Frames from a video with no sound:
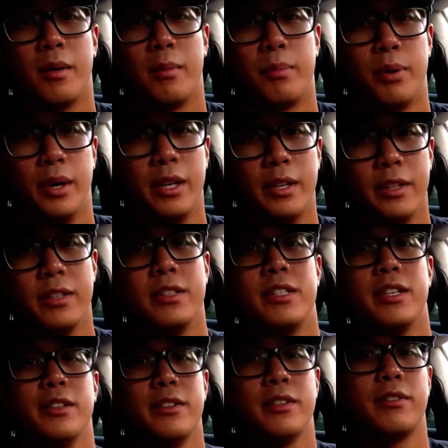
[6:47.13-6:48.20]
pretty good
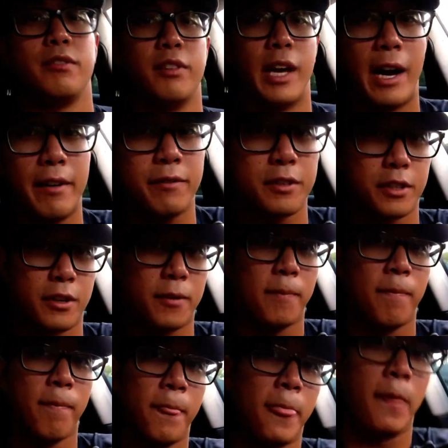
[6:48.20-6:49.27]
deal of laughter
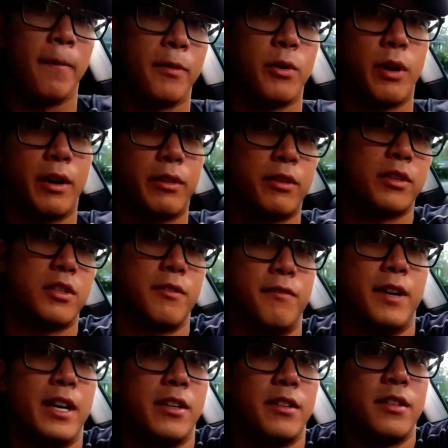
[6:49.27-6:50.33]
throughout this
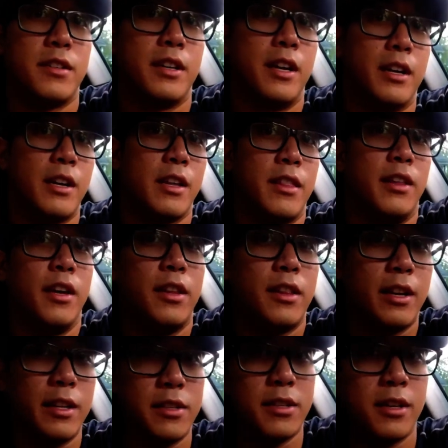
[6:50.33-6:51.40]
event. And I think
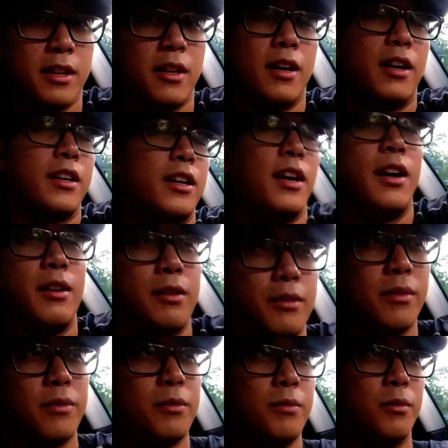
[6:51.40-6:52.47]
that's,
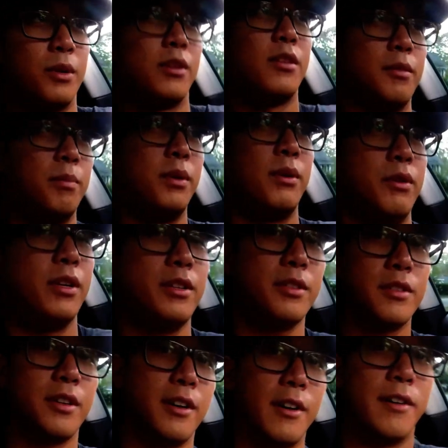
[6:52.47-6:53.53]
again, one of the beauties
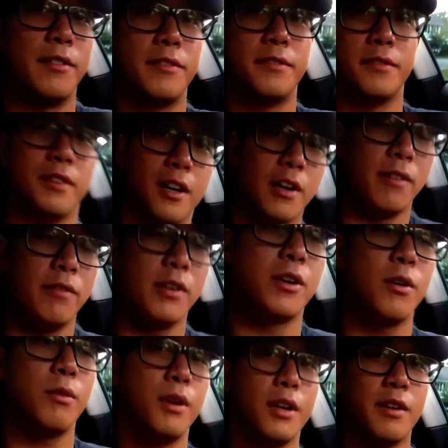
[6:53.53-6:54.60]
of the
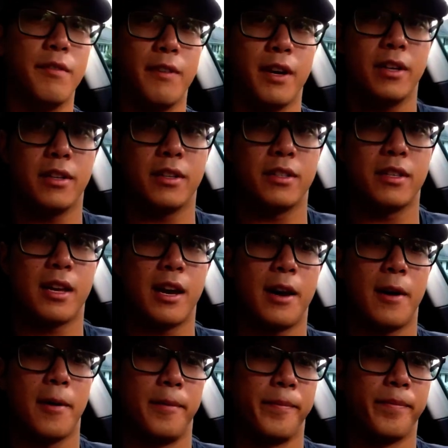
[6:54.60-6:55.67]
Goruck event, is
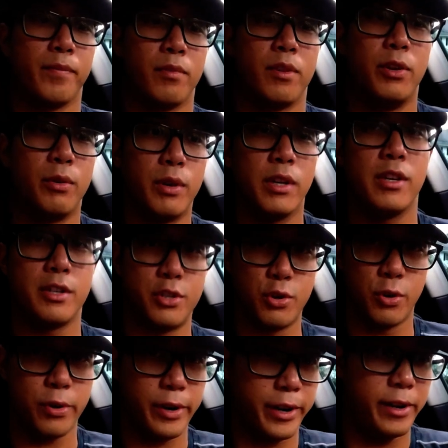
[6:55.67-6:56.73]
that you can
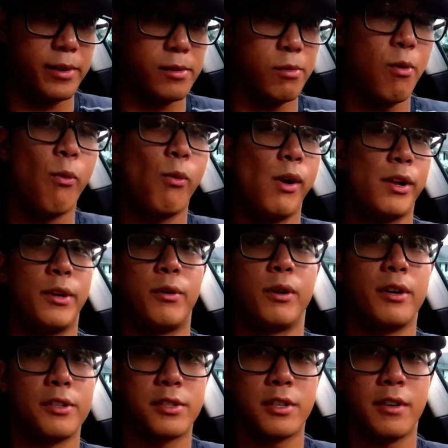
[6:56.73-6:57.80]
enjoy while you're
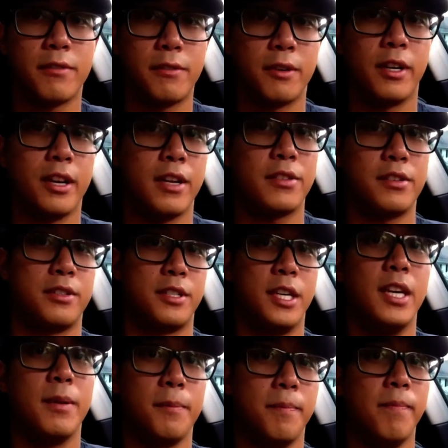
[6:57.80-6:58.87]
all suffering as a
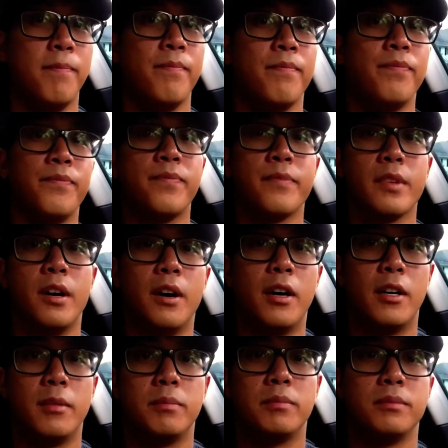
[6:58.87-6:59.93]
team.
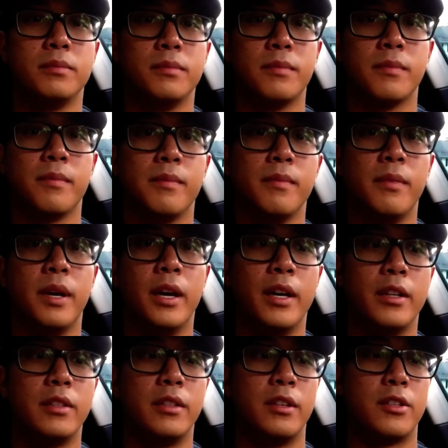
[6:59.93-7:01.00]
And
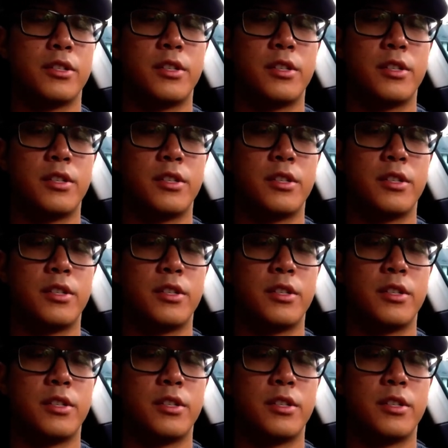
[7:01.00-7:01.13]
there's